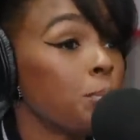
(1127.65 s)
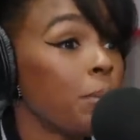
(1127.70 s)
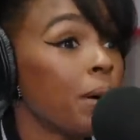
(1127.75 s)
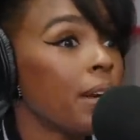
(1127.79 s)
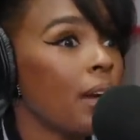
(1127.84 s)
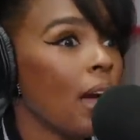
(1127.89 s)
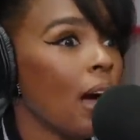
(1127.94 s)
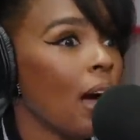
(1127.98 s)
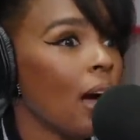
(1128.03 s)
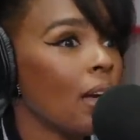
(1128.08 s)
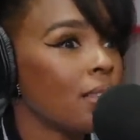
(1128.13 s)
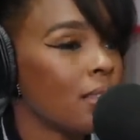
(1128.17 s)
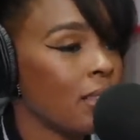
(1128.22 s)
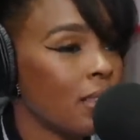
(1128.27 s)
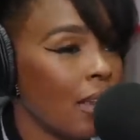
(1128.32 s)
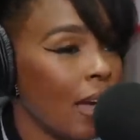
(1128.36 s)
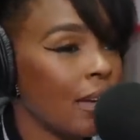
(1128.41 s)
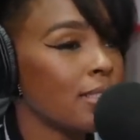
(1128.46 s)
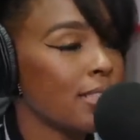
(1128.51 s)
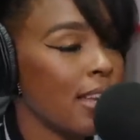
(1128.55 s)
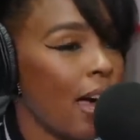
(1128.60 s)
But
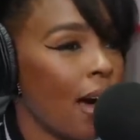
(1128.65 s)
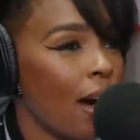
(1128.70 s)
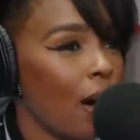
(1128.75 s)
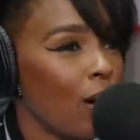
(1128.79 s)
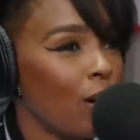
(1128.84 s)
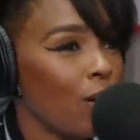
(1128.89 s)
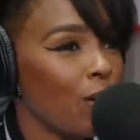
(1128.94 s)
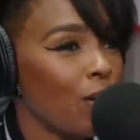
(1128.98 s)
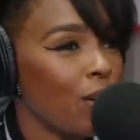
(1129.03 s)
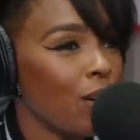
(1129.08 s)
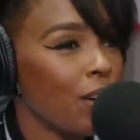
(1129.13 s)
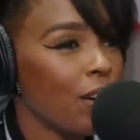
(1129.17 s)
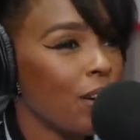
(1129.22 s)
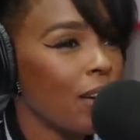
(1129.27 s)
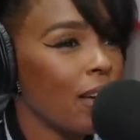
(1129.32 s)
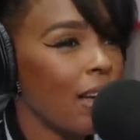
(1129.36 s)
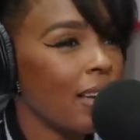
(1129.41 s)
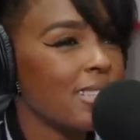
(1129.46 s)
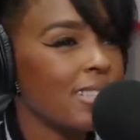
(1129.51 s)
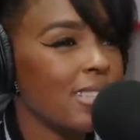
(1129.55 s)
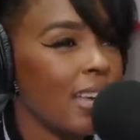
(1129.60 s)
that's how
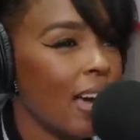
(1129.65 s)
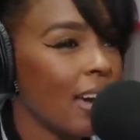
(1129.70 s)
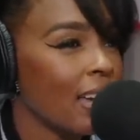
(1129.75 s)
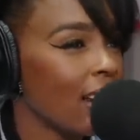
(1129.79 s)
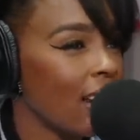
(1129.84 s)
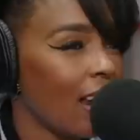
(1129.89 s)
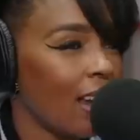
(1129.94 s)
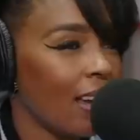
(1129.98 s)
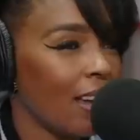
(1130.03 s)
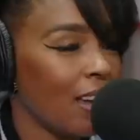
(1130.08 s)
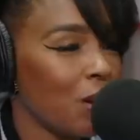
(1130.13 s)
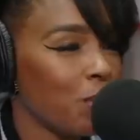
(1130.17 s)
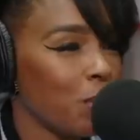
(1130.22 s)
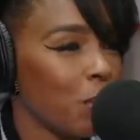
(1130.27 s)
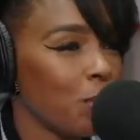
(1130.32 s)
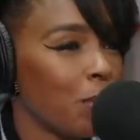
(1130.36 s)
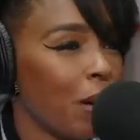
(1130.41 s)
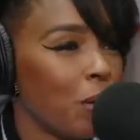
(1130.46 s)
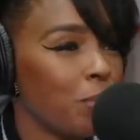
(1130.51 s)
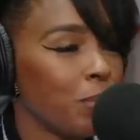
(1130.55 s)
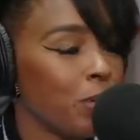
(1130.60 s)
excited I am right.
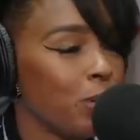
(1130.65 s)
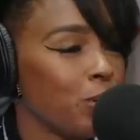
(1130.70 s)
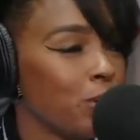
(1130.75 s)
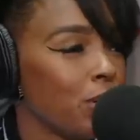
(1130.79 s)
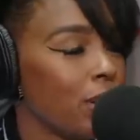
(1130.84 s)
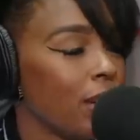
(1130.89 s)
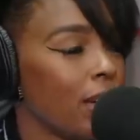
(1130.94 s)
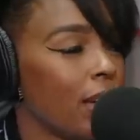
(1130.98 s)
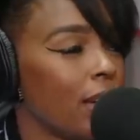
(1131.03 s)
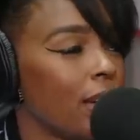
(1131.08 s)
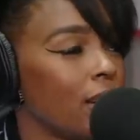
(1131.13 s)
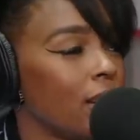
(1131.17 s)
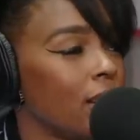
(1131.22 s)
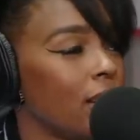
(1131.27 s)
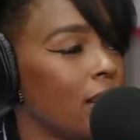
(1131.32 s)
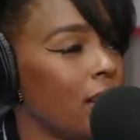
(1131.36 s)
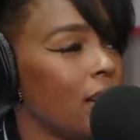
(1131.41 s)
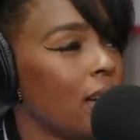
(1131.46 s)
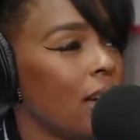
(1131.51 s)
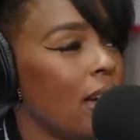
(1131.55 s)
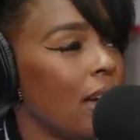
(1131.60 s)
about music and
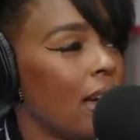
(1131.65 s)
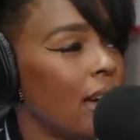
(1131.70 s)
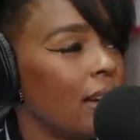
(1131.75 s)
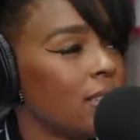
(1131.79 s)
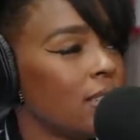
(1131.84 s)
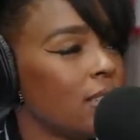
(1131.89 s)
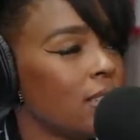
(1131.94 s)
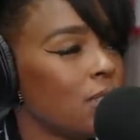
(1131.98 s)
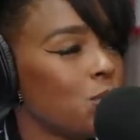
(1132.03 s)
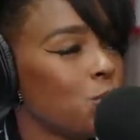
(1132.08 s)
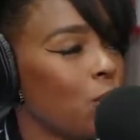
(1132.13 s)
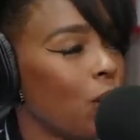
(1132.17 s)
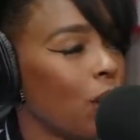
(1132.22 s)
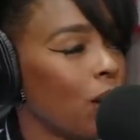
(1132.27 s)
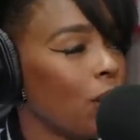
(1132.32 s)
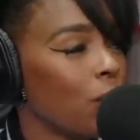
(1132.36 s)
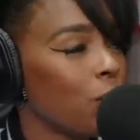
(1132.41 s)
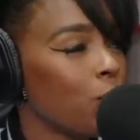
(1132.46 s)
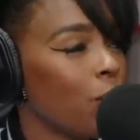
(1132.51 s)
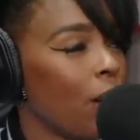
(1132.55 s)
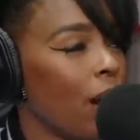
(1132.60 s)
and just
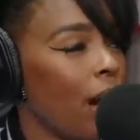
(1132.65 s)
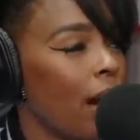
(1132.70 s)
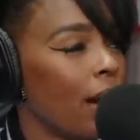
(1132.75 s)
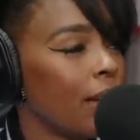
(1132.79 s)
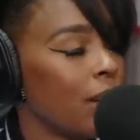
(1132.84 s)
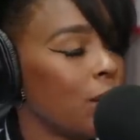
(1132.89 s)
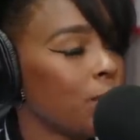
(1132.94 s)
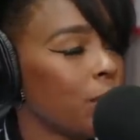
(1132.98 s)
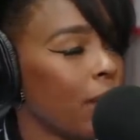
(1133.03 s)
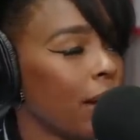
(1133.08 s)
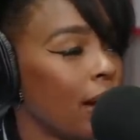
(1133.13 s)
where where I am.